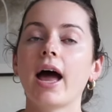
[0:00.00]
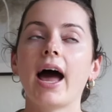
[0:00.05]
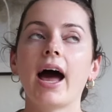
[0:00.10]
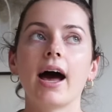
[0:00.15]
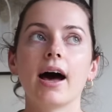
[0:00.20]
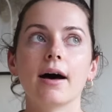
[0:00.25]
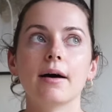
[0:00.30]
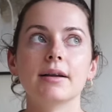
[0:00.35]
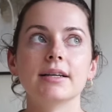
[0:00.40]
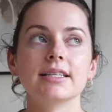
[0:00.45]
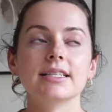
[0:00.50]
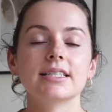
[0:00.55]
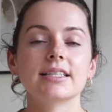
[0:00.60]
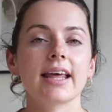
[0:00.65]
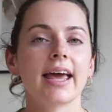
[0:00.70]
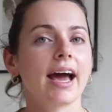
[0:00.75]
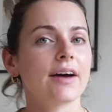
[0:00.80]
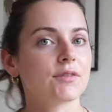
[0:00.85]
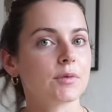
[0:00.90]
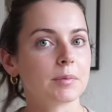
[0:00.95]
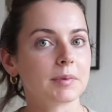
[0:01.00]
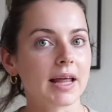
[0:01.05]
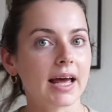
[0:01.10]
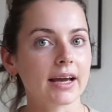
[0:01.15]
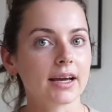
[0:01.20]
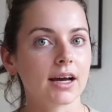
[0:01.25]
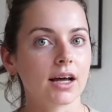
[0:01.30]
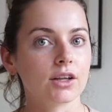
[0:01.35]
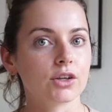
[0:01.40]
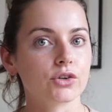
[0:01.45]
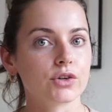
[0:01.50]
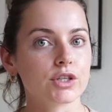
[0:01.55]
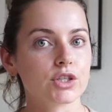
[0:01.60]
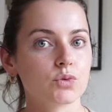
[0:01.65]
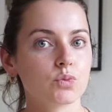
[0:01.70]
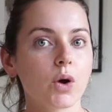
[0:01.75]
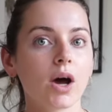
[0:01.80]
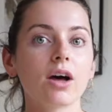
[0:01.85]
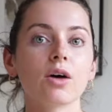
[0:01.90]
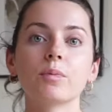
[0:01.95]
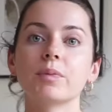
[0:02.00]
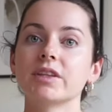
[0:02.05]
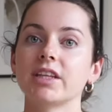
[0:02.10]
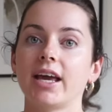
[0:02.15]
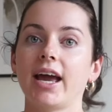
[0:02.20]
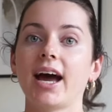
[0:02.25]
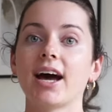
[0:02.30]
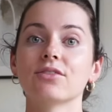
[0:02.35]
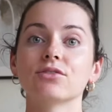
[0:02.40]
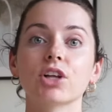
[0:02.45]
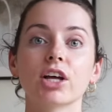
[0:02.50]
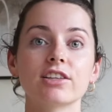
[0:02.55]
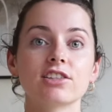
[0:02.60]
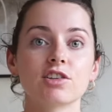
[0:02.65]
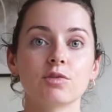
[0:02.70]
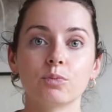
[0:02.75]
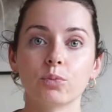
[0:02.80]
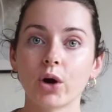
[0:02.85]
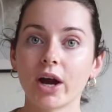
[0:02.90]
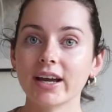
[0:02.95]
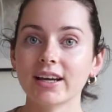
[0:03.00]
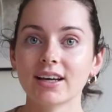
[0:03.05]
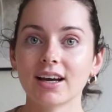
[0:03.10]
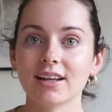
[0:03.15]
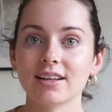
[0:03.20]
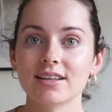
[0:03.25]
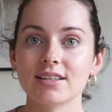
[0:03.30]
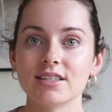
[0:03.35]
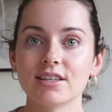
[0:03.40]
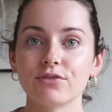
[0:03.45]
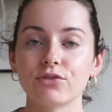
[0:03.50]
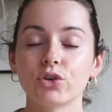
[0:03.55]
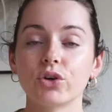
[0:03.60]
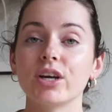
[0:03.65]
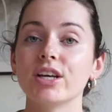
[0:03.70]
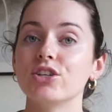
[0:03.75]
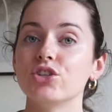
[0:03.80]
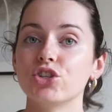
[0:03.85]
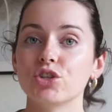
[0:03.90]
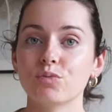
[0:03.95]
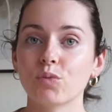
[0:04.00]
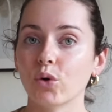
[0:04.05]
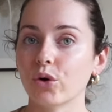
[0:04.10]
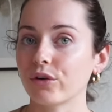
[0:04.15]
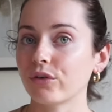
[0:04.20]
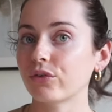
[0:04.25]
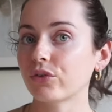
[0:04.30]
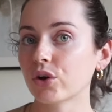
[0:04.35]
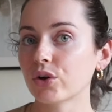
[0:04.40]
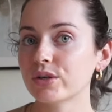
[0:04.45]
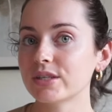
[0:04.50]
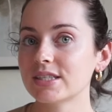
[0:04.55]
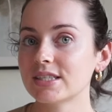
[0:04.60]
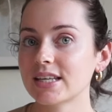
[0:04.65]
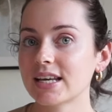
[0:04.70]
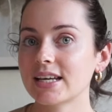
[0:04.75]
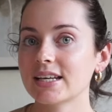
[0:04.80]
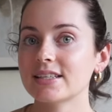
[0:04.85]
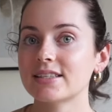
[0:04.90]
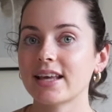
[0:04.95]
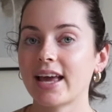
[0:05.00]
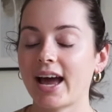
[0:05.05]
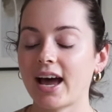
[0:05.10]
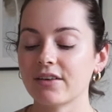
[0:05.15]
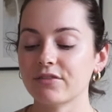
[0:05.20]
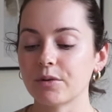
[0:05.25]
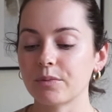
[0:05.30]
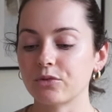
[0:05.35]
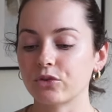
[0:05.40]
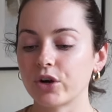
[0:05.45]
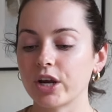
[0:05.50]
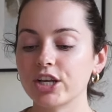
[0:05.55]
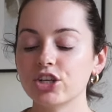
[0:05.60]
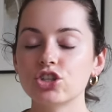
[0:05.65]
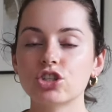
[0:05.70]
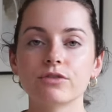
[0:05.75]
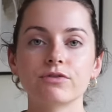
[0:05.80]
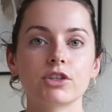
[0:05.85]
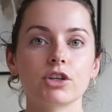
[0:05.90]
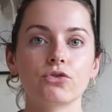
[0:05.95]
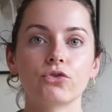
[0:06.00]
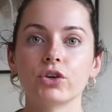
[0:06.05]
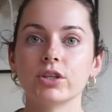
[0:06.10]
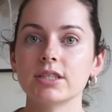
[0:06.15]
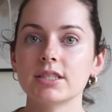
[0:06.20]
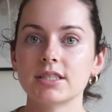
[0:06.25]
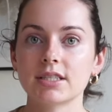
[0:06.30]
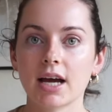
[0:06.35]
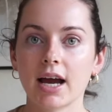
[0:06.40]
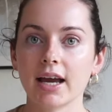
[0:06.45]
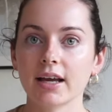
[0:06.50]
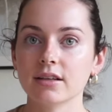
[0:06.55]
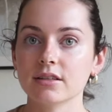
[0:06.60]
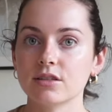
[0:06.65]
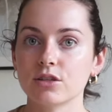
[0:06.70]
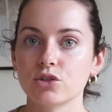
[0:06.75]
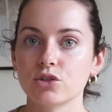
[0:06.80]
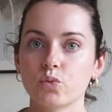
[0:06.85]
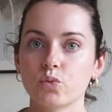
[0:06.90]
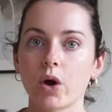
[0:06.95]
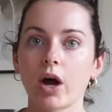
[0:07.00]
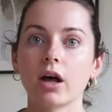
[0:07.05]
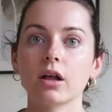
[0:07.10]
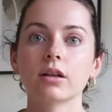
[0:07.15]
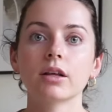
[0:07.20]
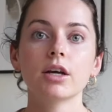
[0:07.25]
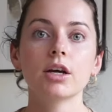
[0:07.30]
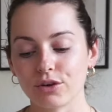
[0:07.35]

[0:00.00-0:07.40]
and they have a black color as well, but they have lots of bright colors if you're into more of those things. They have a range of different styles well.